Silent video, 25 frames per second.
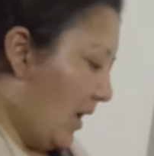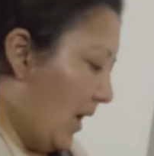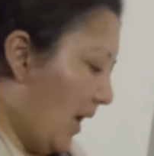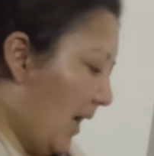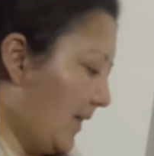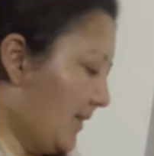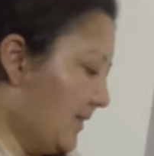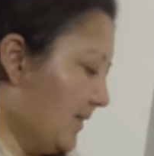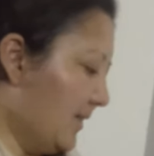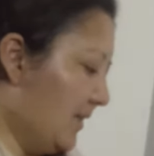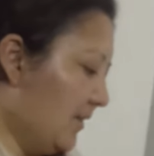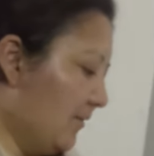
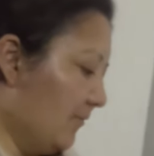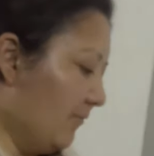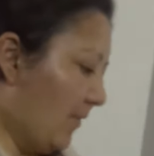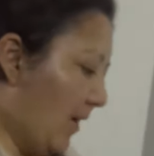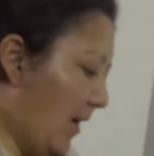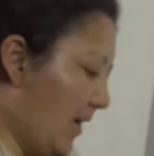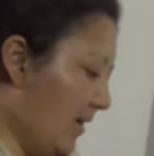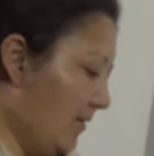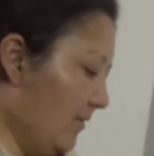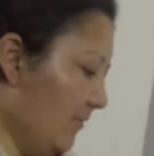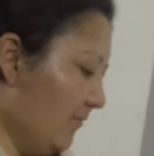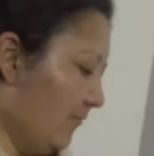Ideally,
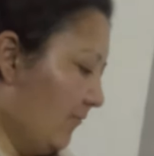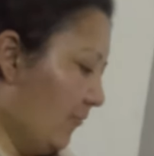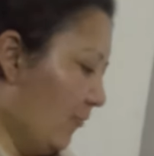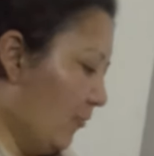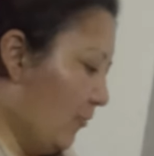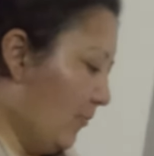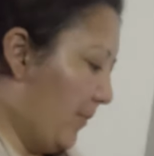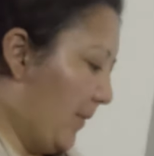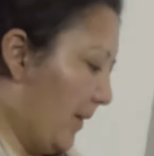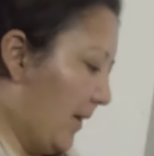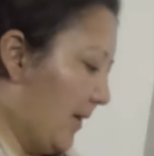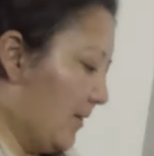one
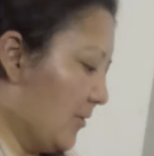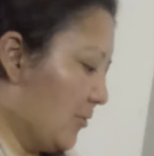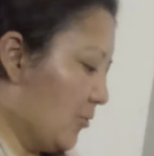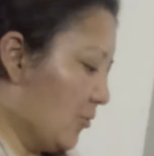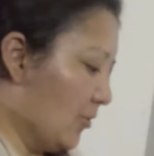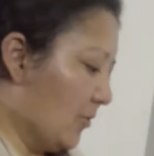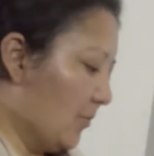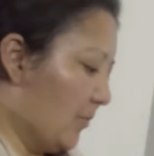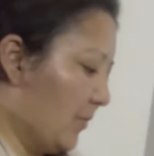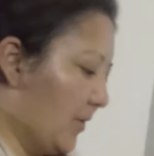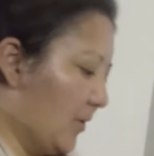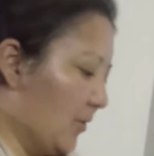full page
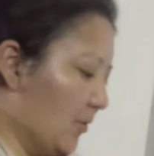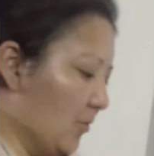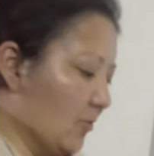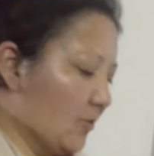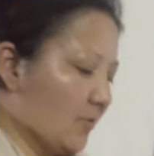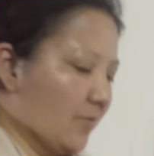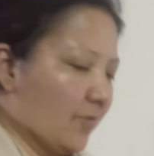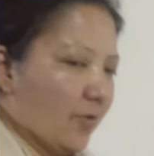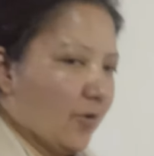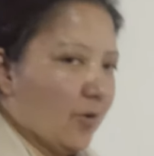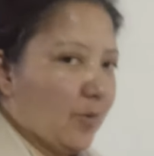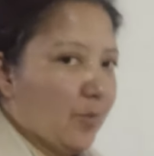should be
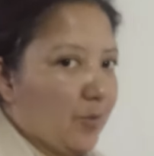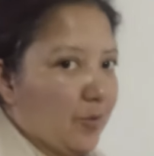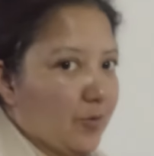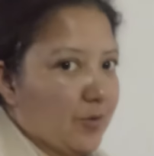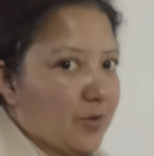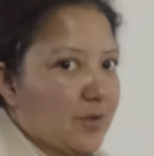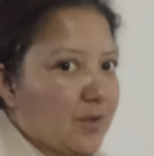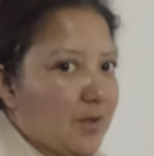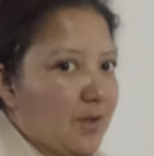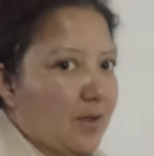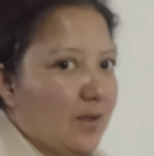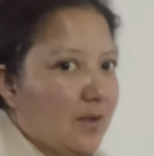used for a
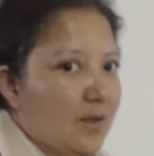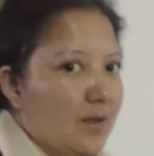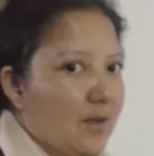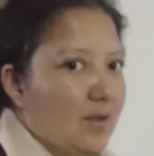poster.